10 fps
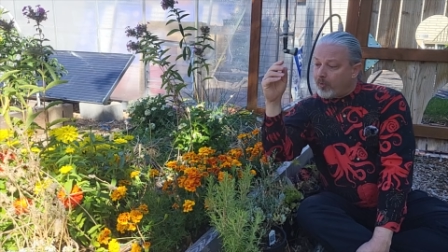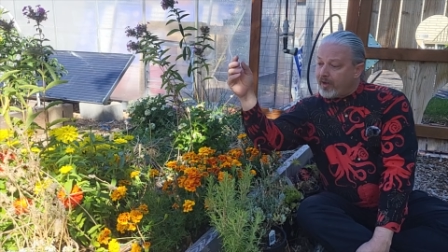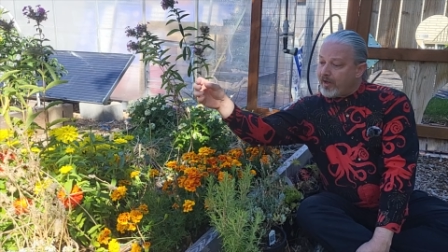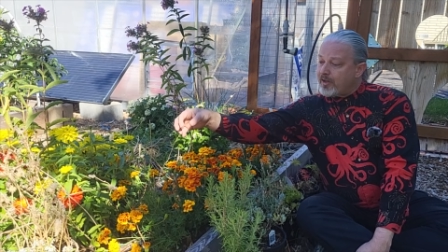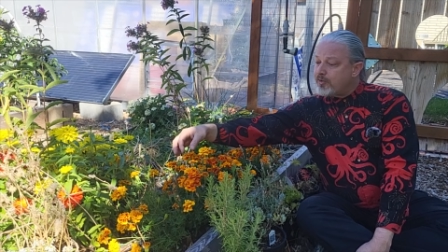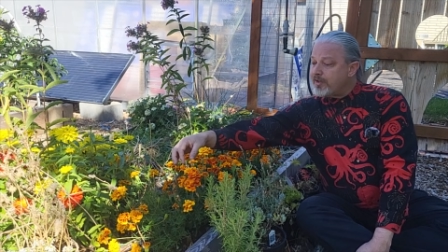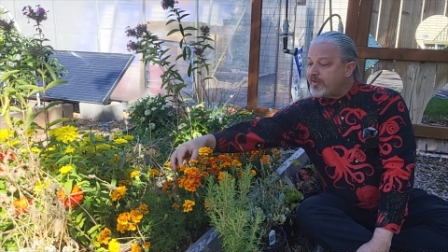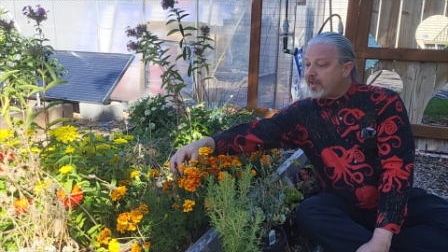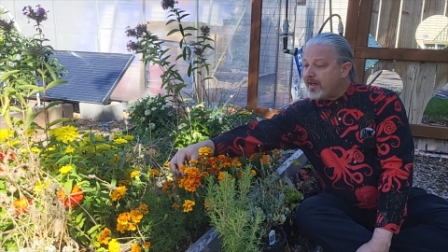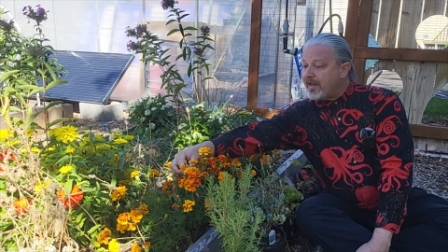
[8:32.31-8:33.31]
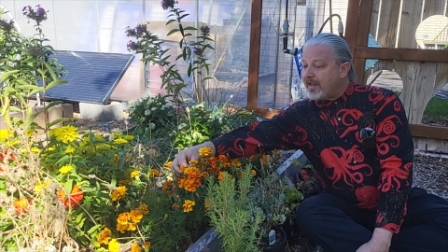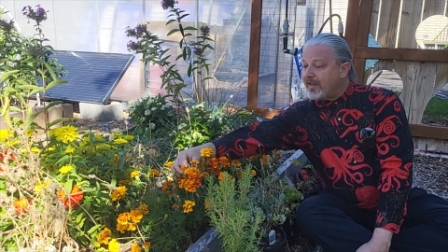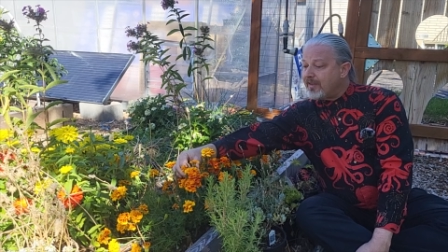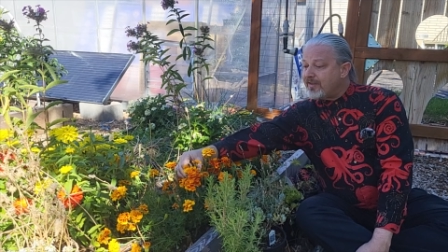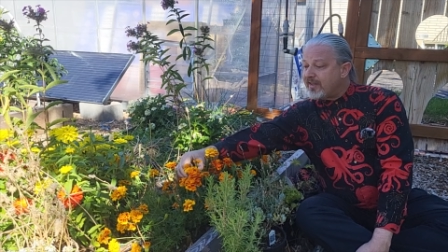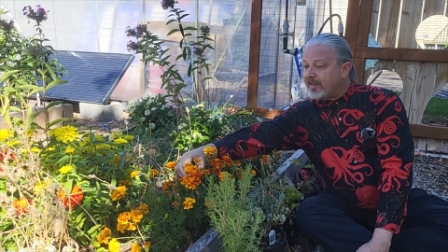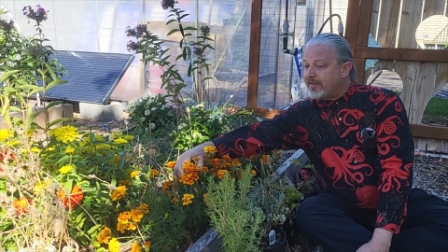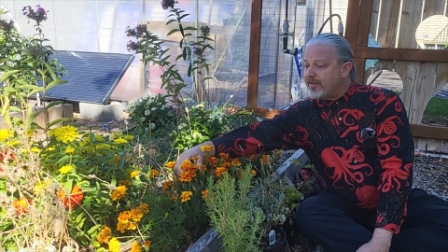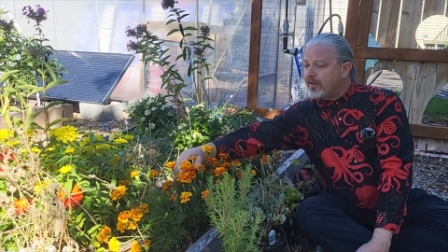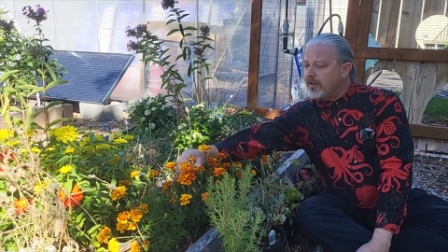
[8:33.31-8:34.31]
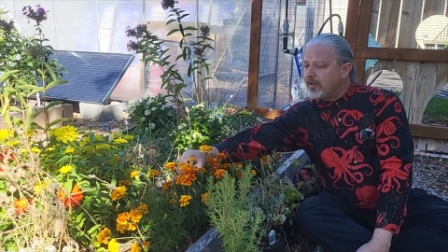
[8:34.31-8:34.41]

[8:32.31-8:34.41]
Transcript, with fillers: We're interested in the seeds.